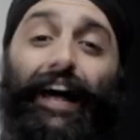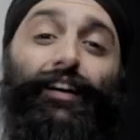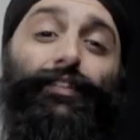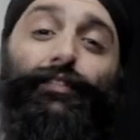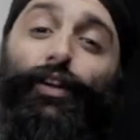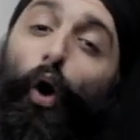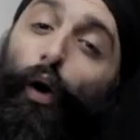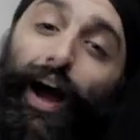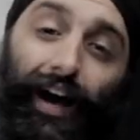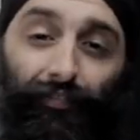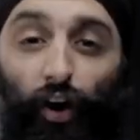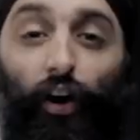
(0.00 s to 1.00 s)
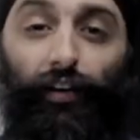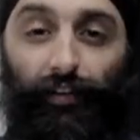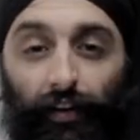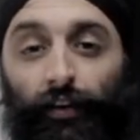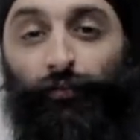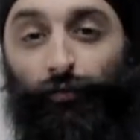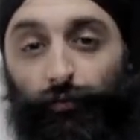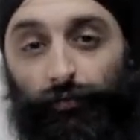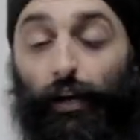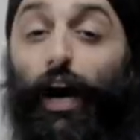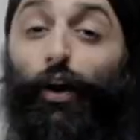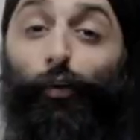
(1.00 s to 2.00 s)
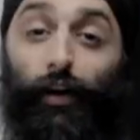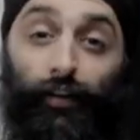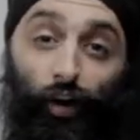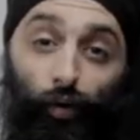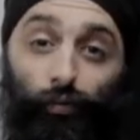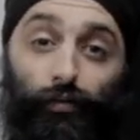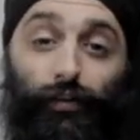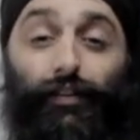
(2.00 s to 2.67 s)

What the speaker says: Adults don't have all the answers. How do I know?